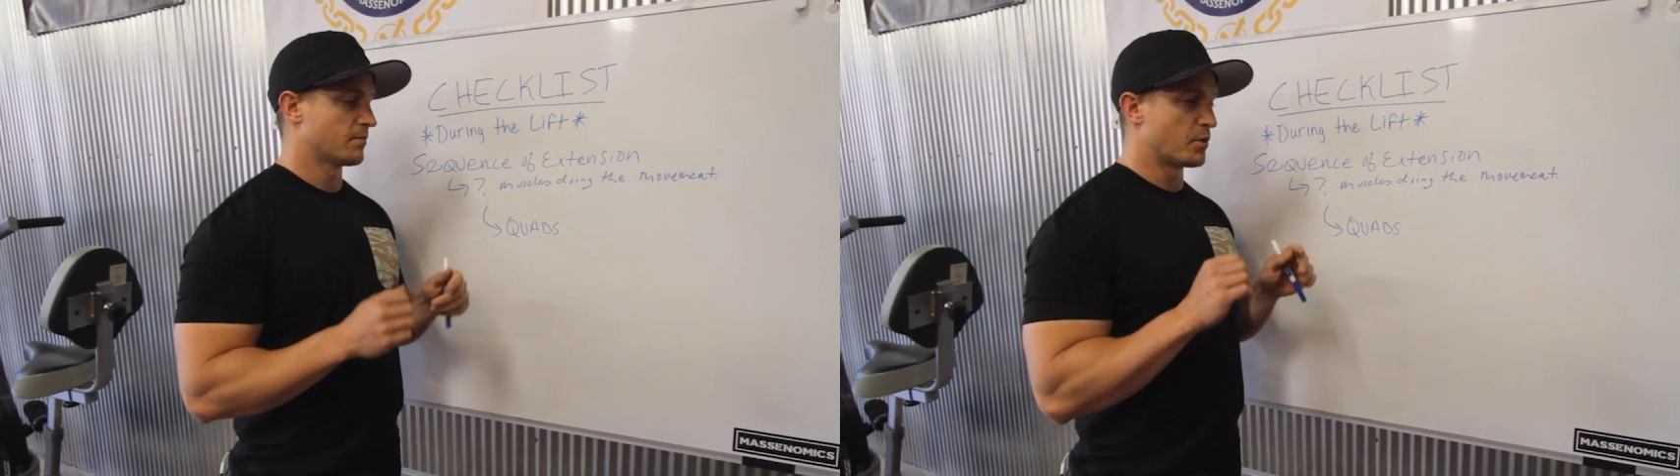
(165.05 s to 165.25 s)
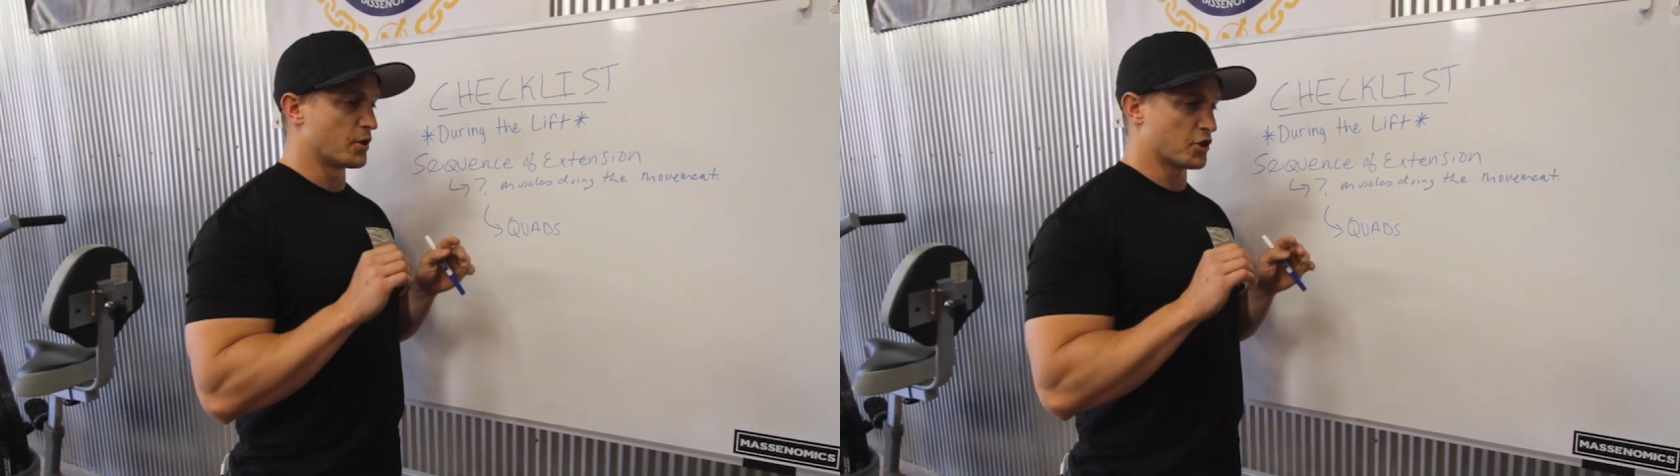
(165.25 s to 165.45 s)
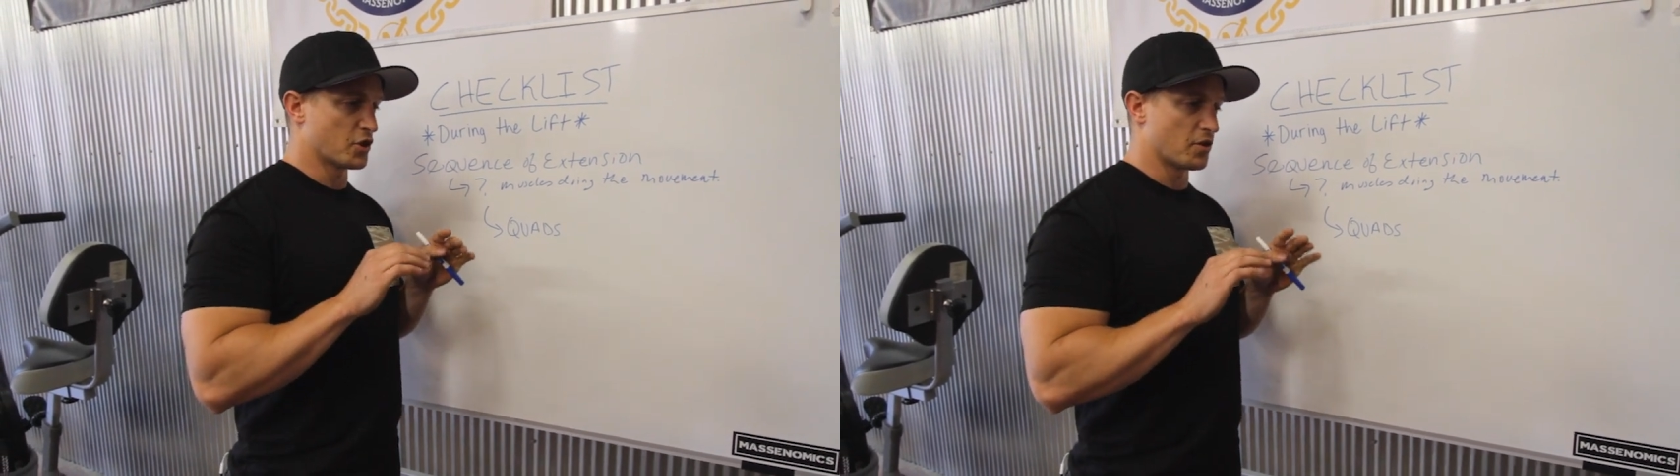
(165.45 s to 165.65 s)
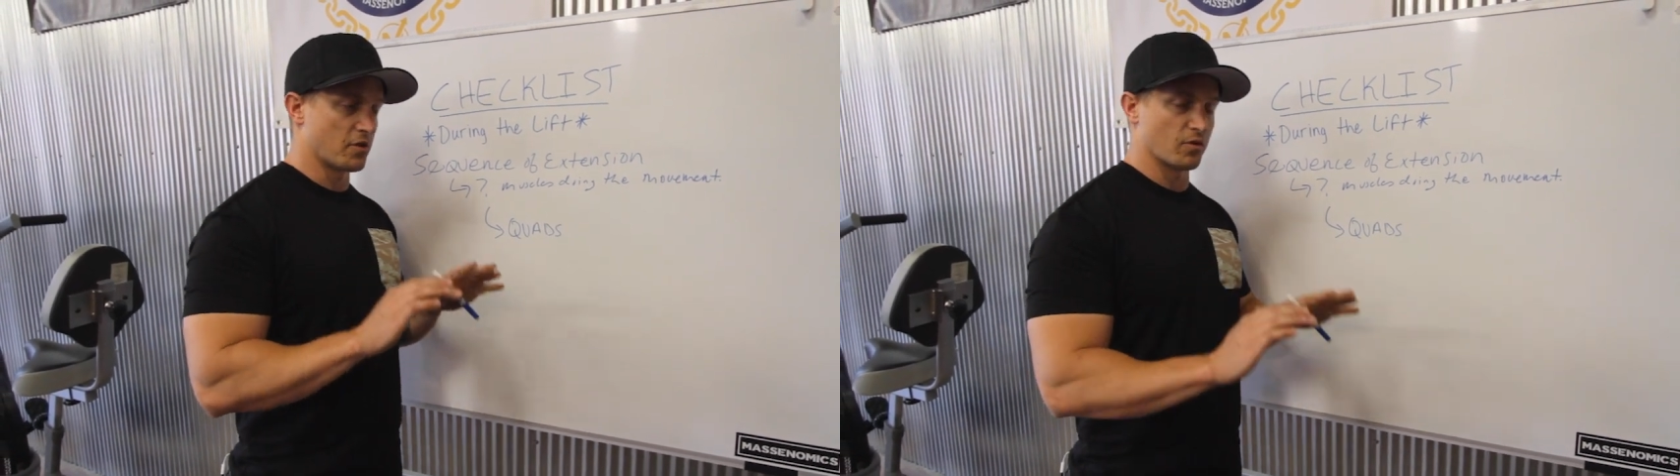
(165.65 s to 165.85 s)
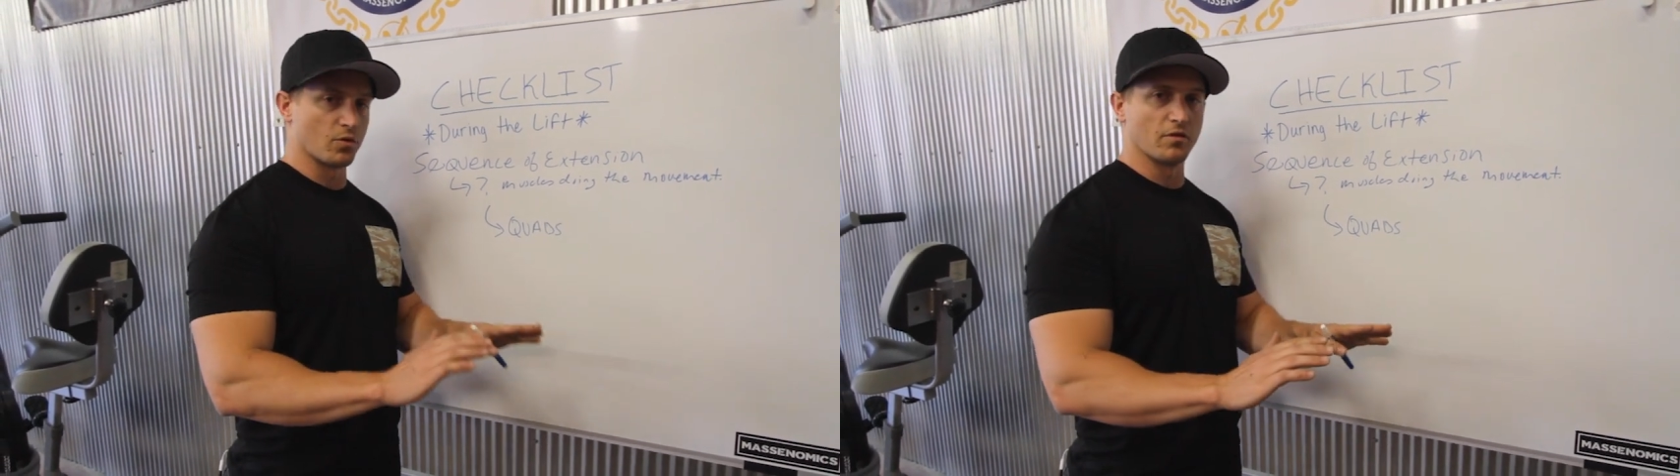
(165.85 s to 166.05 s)
push
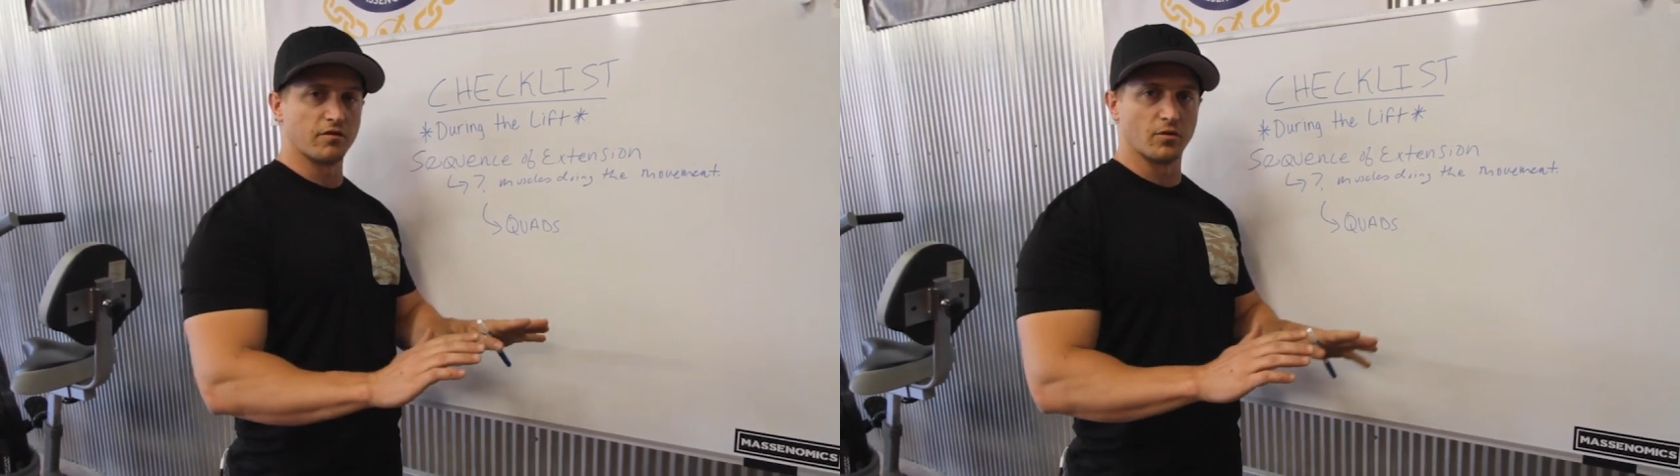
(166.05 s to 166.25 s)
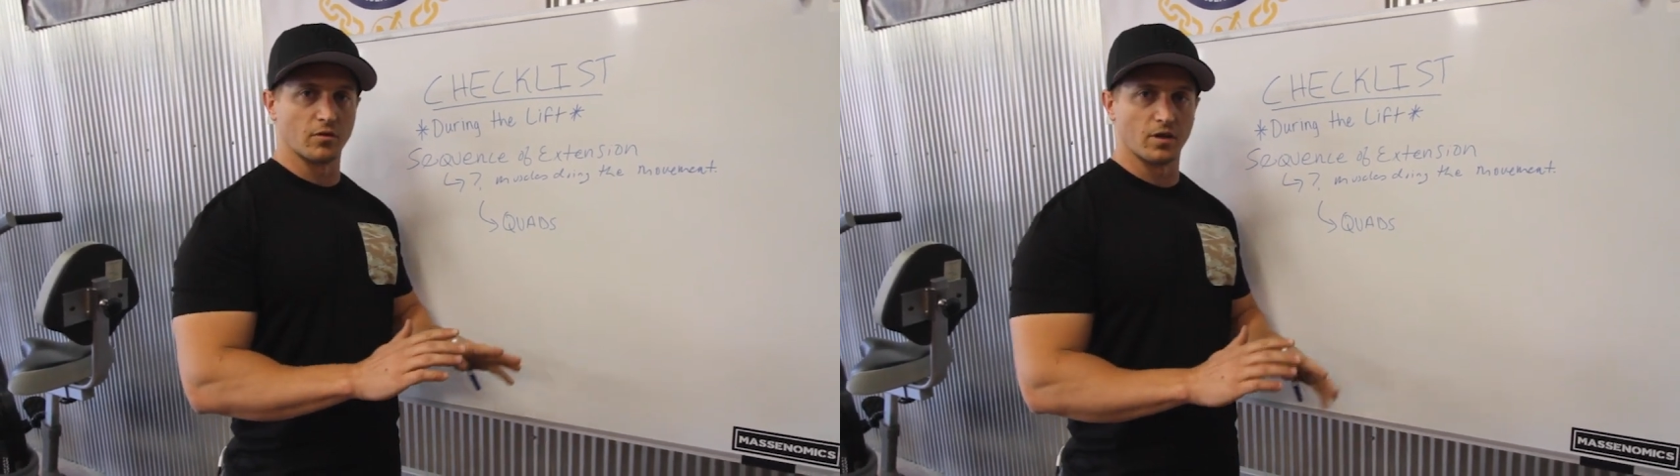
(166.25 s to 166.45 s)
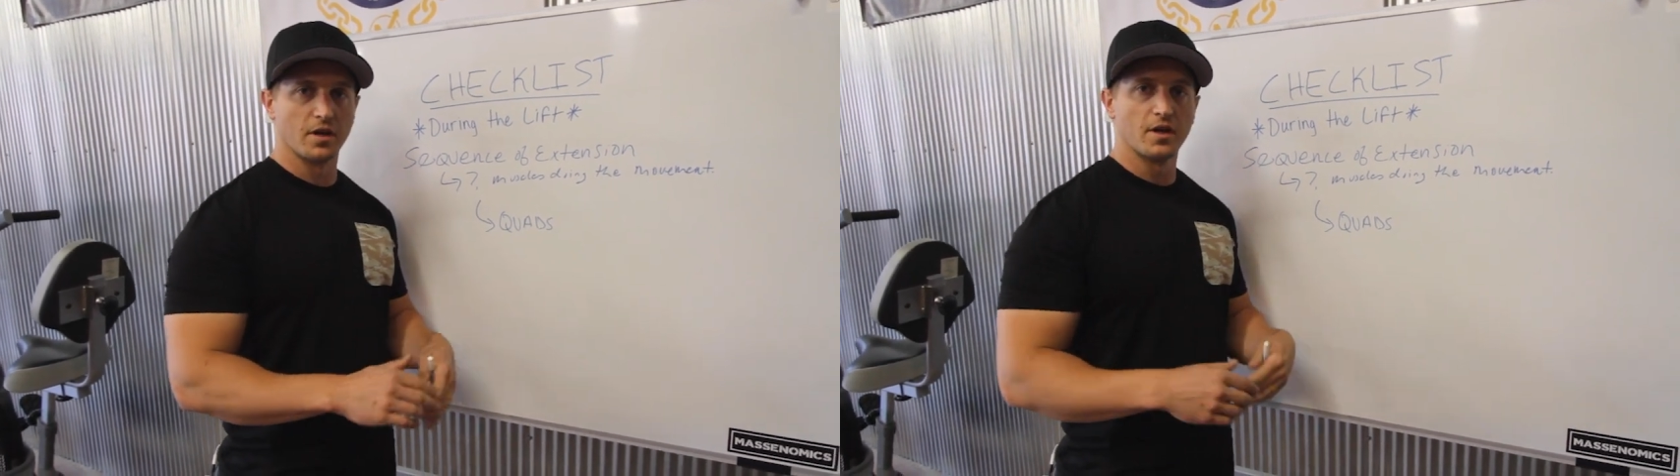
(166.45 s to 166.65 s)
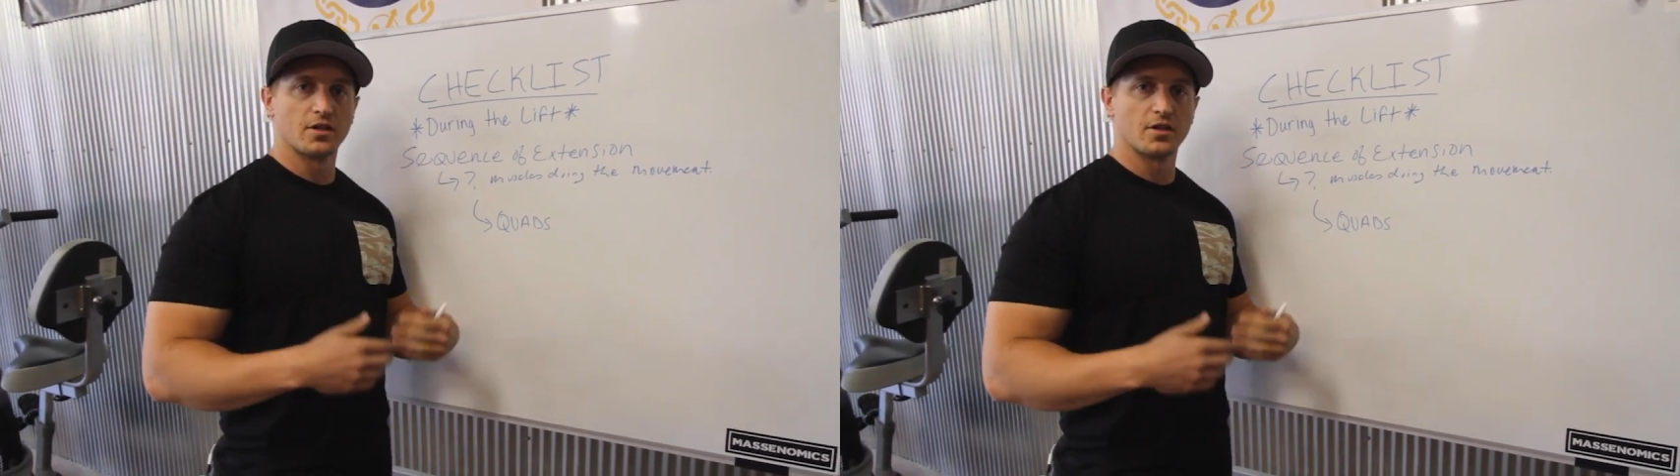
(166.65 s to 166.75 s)
through the floor.